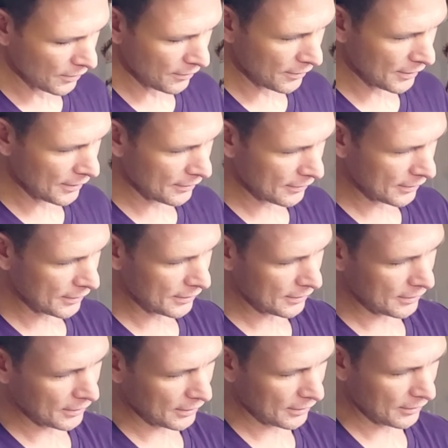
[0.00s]
than
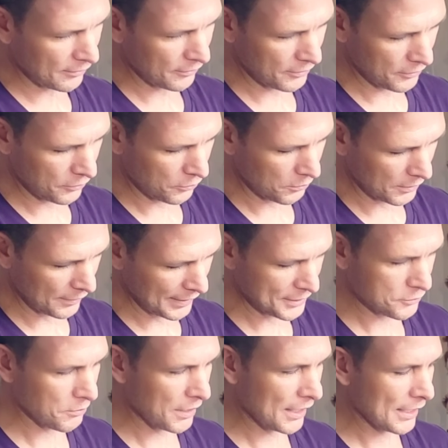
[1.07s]
the new one.
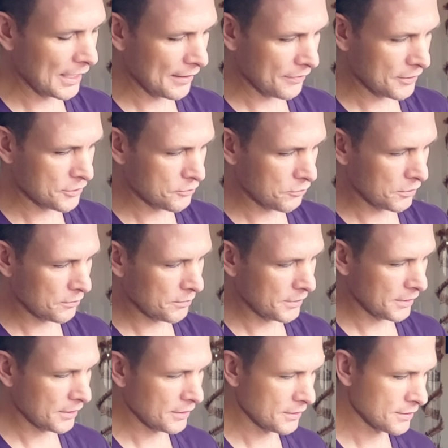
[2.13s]
That's why I got this one,
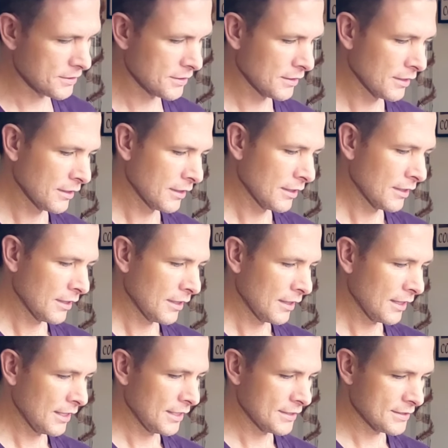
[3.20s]
because
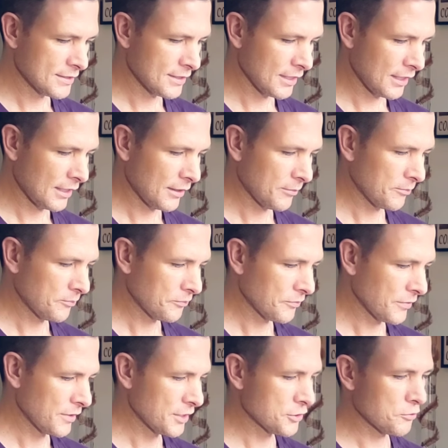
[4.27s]
it's
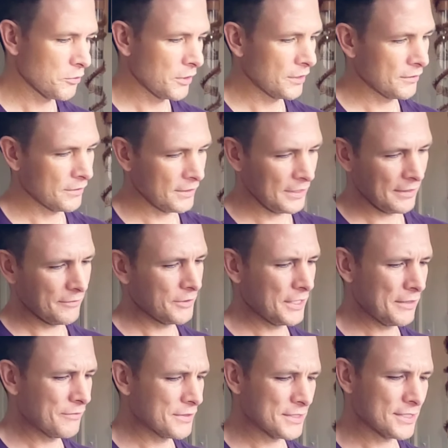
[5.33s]
this one,
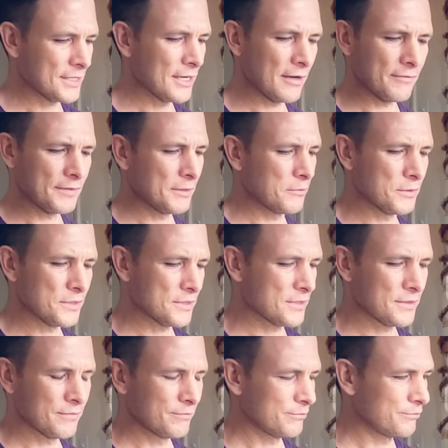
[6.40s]
even stuffed, it
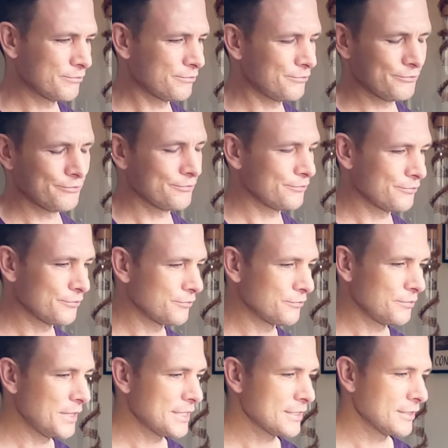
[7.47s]
was
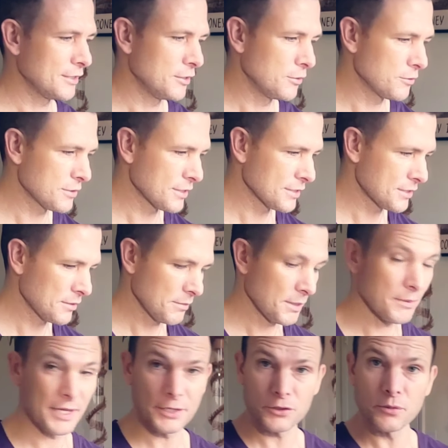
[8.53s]
basically useless to me.
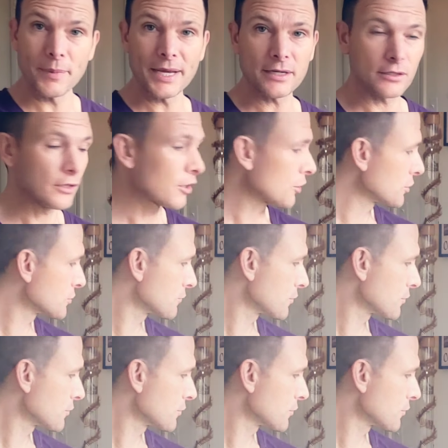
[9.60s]
They do make a large